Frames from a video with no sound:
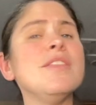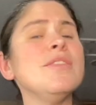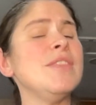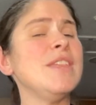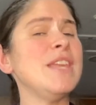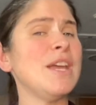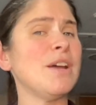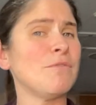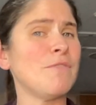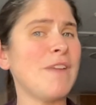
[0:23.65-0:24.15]

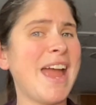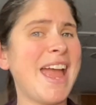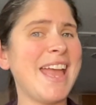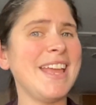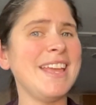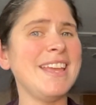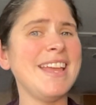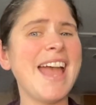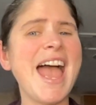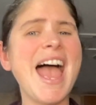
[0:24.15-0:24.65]
the
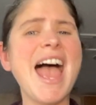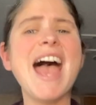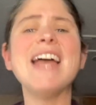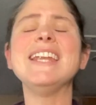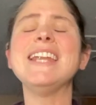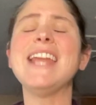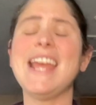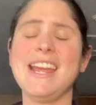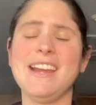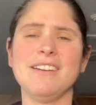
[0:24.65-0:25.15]
array
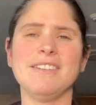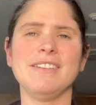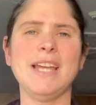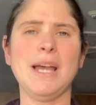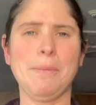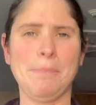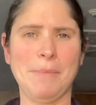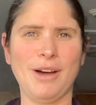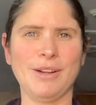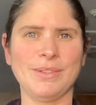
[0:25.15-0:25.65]
and
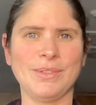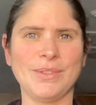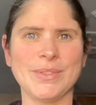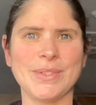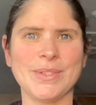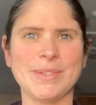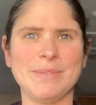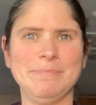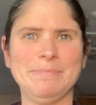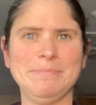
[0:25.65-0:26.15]
area
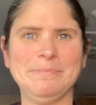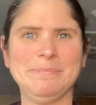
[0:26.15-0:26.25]
models.